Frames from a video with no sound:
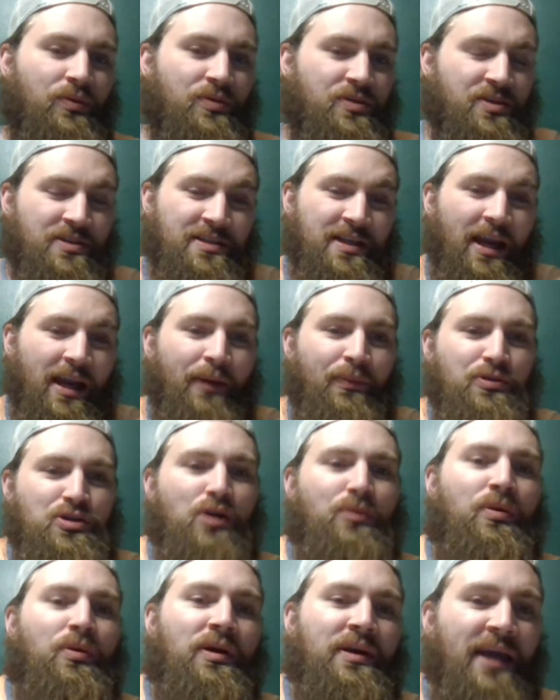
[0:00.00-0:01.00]
So today we're
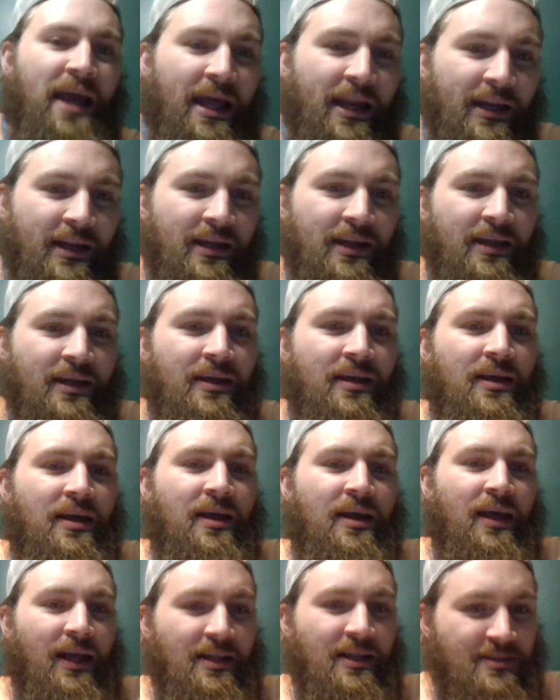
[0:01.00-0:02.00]
talking about Kennedy
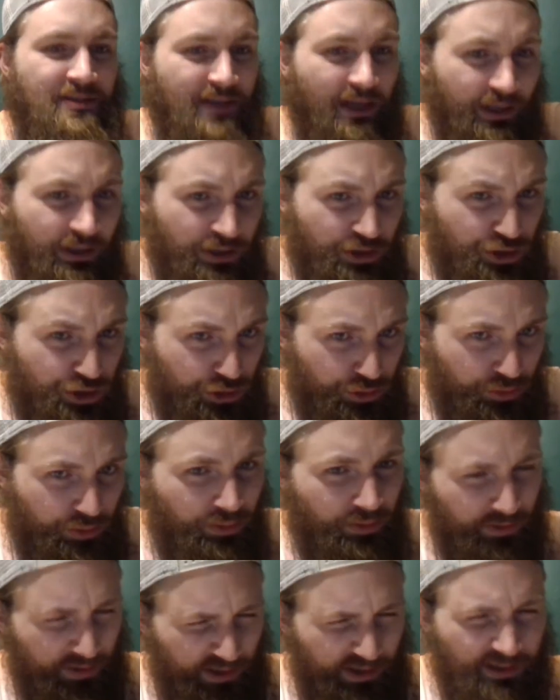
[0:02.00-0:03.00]
and
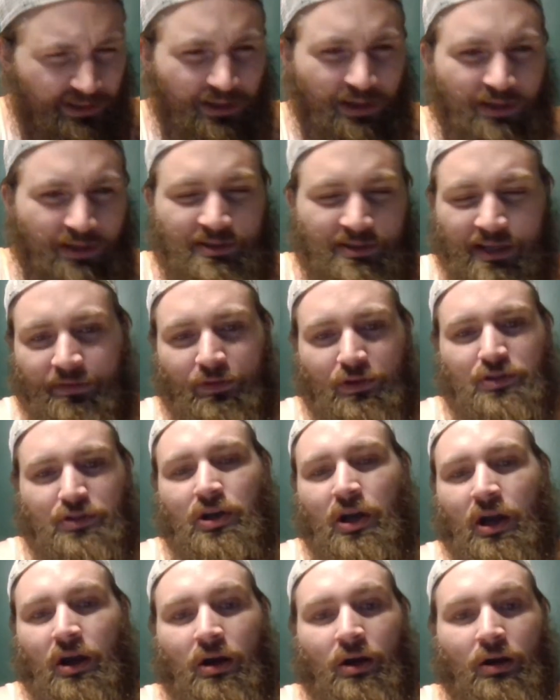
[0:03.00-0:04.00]
Nzechukwu, that's how you say it,
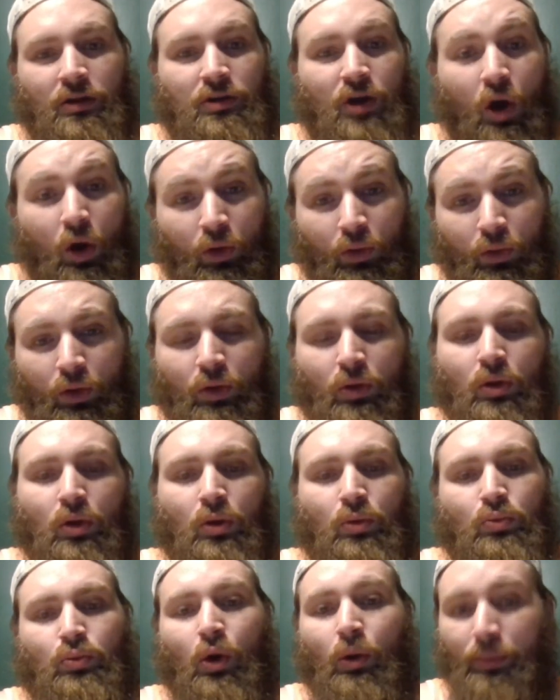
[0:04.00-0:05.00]
versus Karl
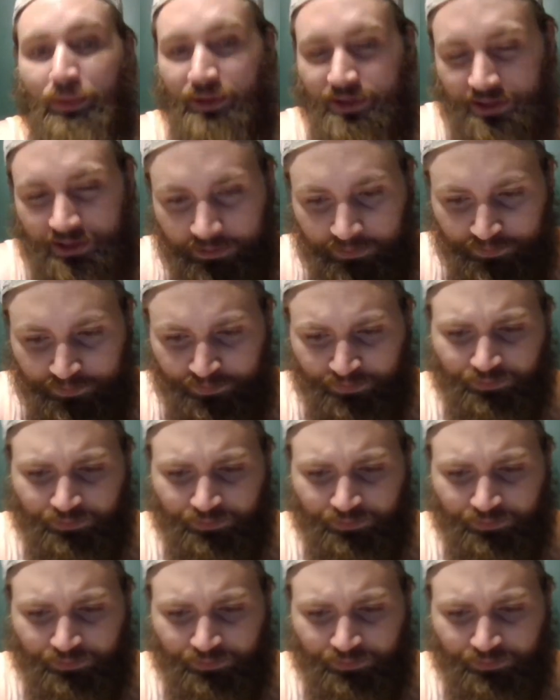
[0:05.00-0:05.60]
Roberson.